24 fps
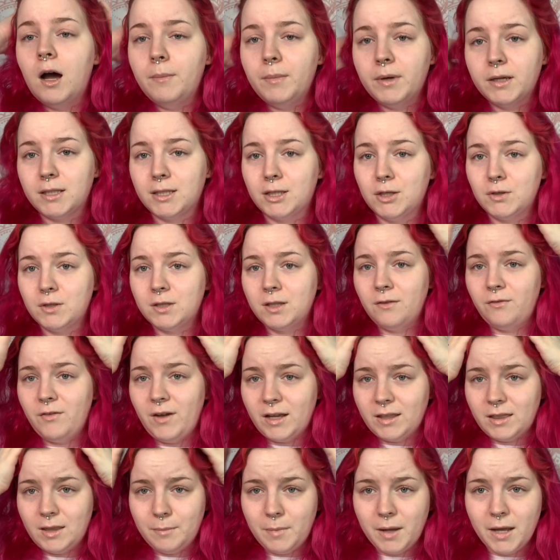Excuse the
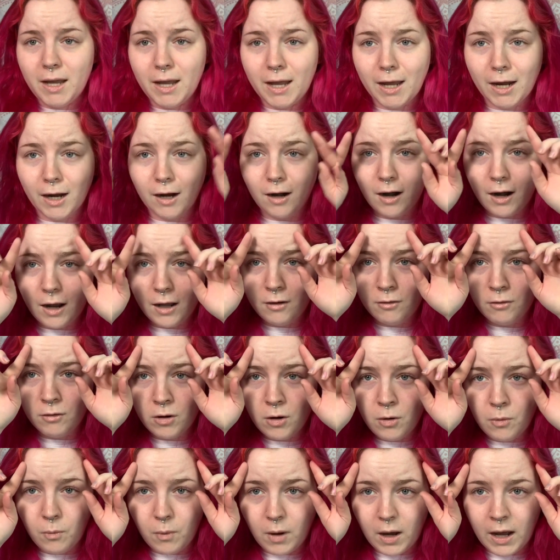fact that my hair, I don't
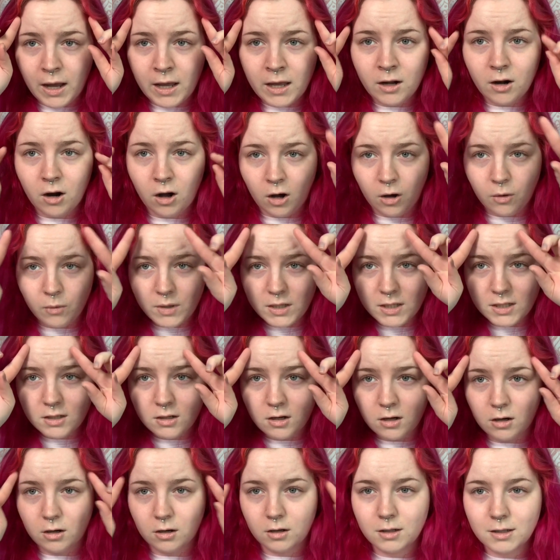know why it always
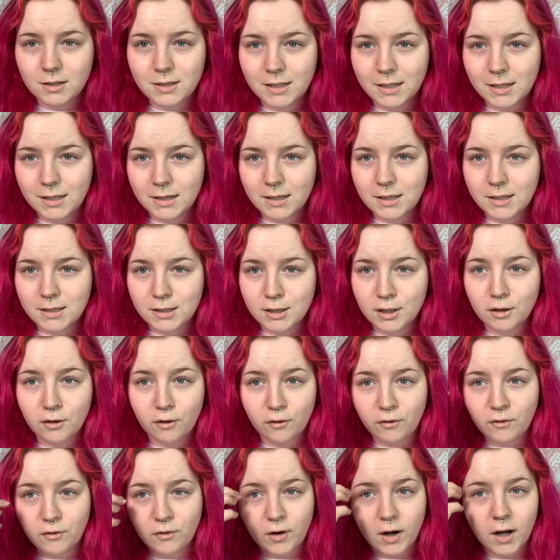curls like this in the
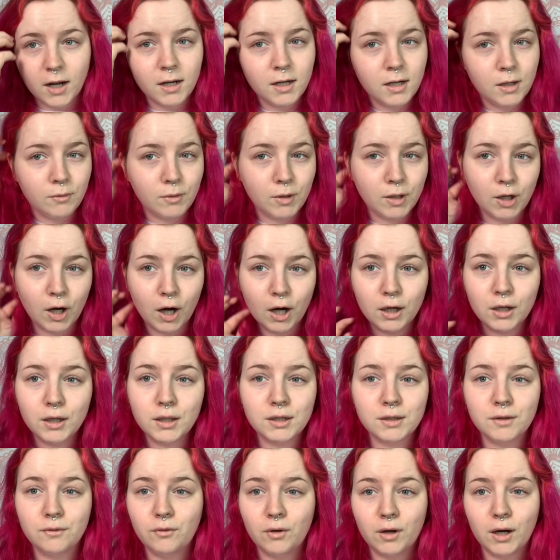front,
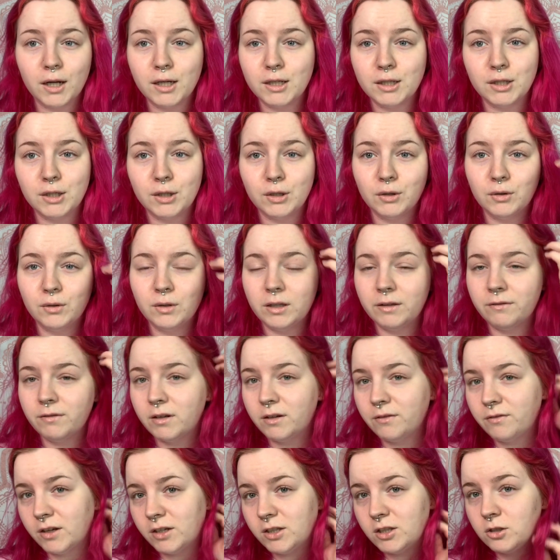regardless of what I do. Even
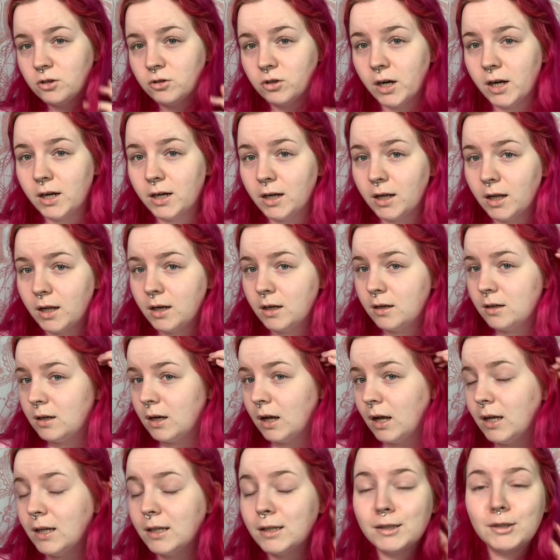if I straighten
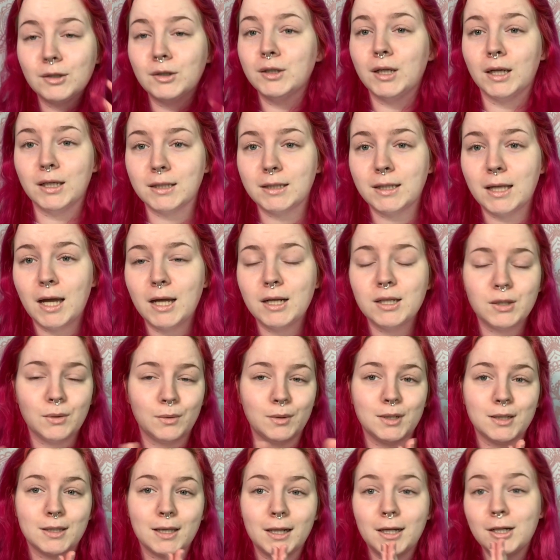it, it still does that, so
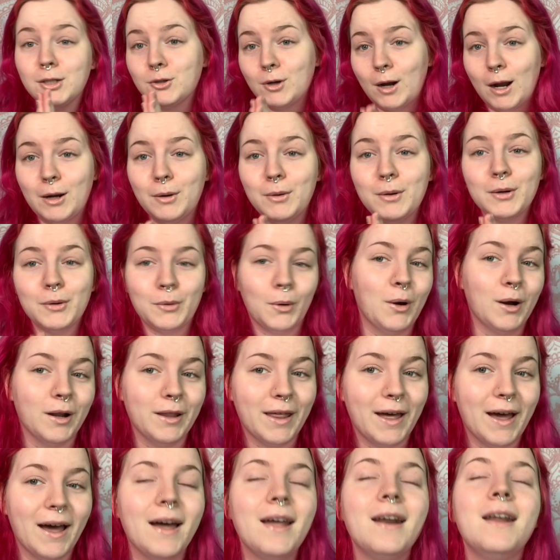we're just gonna try to ignore
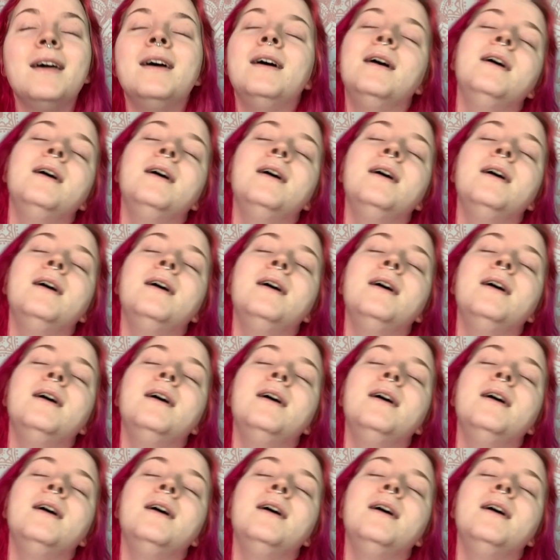that.